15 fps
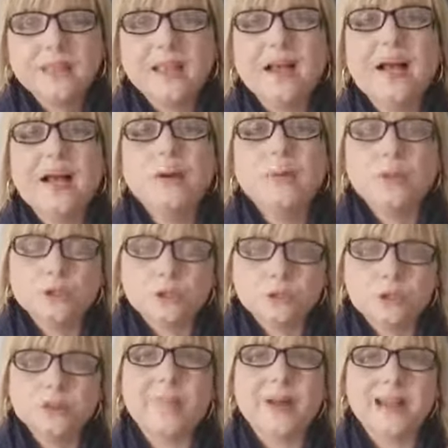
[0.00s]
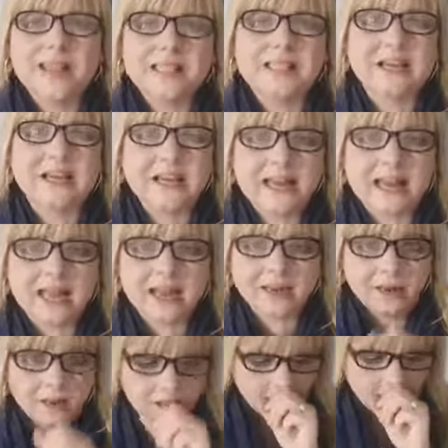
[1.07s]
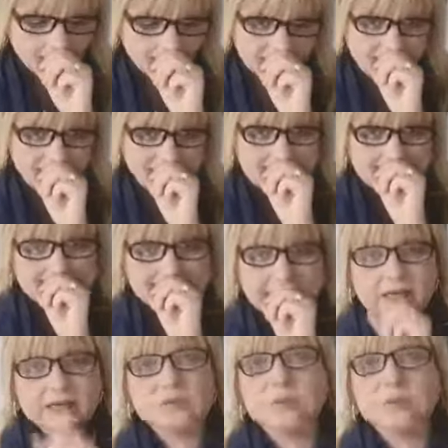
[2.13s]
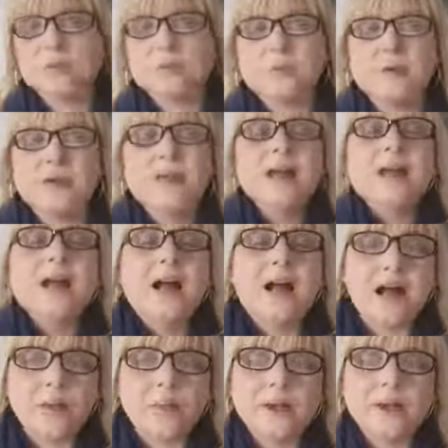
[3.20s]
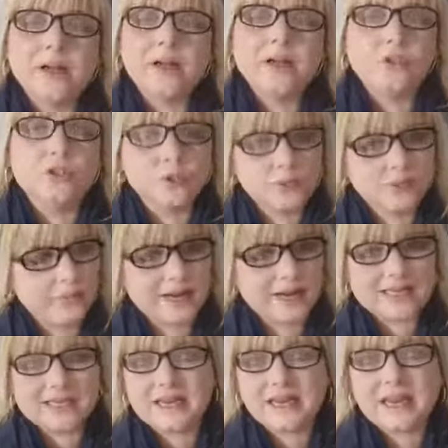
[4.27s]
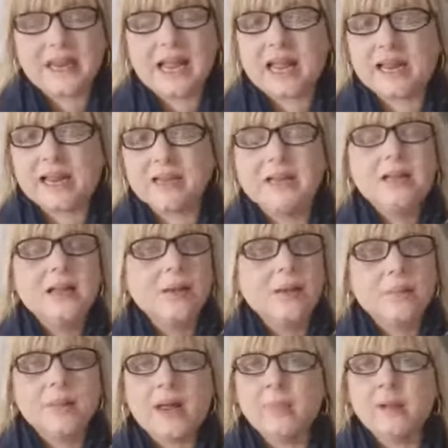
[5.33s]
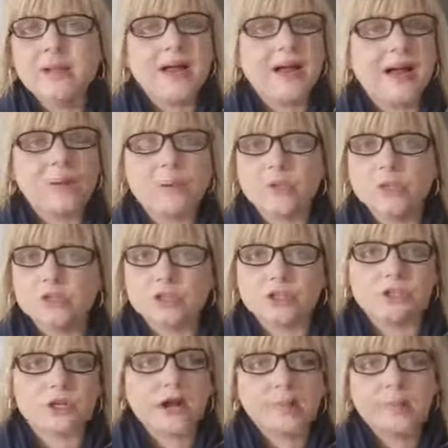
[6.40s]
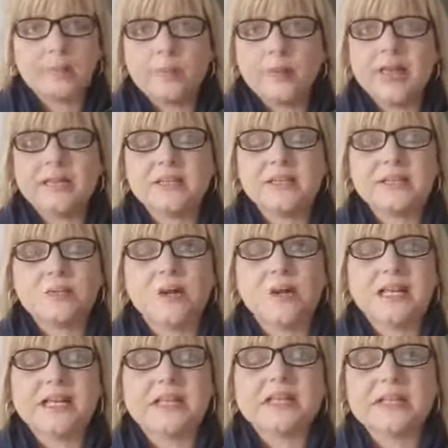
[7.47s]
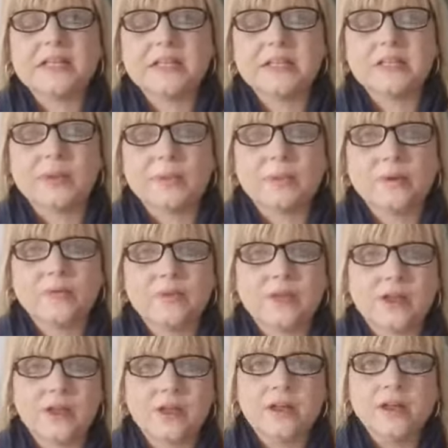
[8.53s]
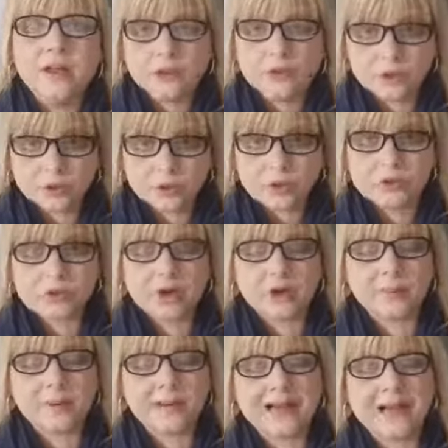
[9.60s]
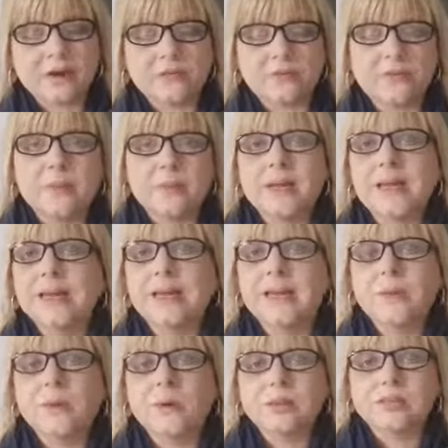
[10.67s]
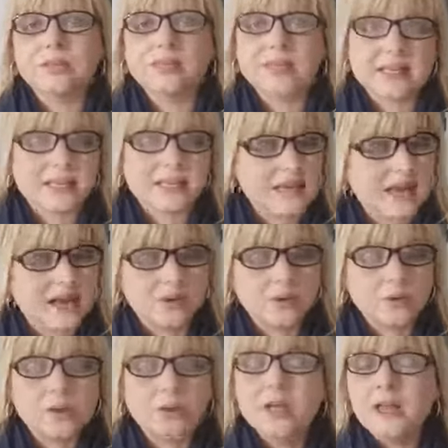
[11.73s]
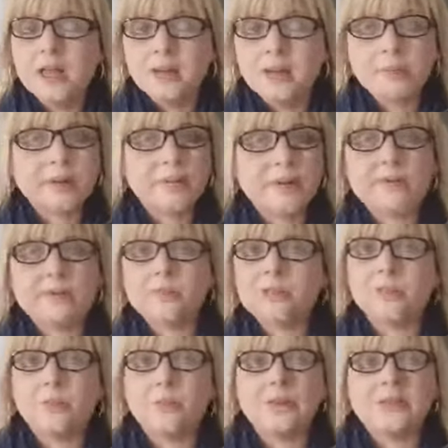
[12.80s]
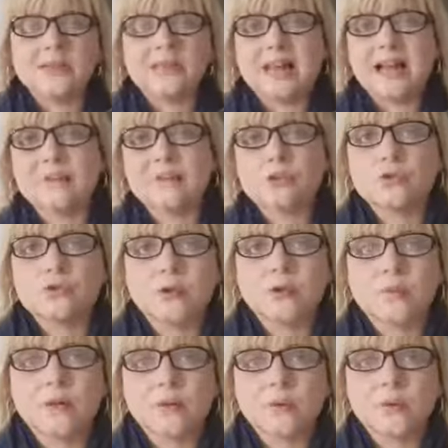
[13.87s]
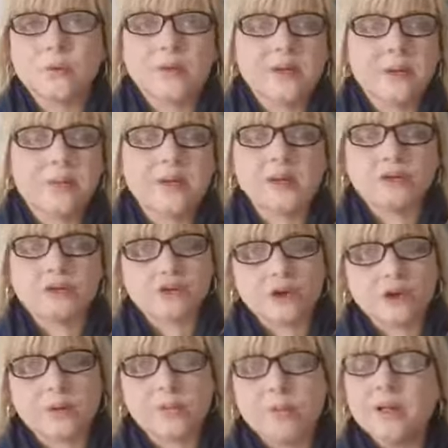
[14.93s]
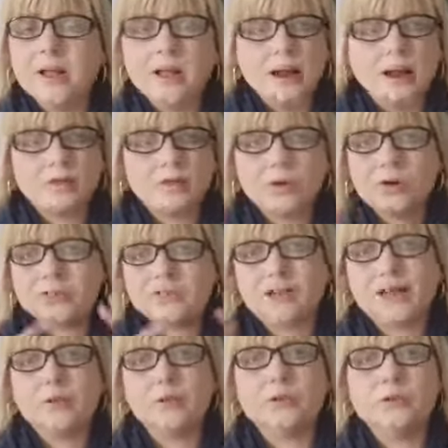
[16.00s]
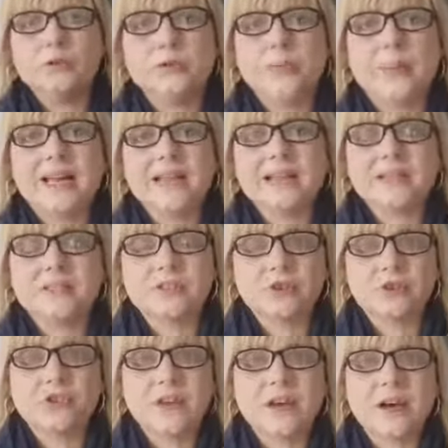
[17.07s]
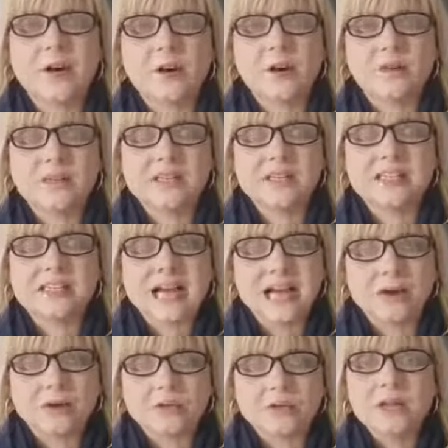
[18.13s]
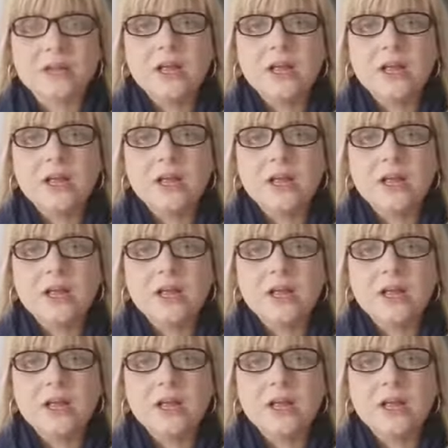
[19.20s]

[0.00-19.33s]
I will do the best I can. Excuse me. I will do the best I can. Maybe I will just copy paste when I see some of the news coming out of the meeting with Netanyahu. Maybe if someone is live streaming with Bibi and Trump, of course I will do the best to share all of this out.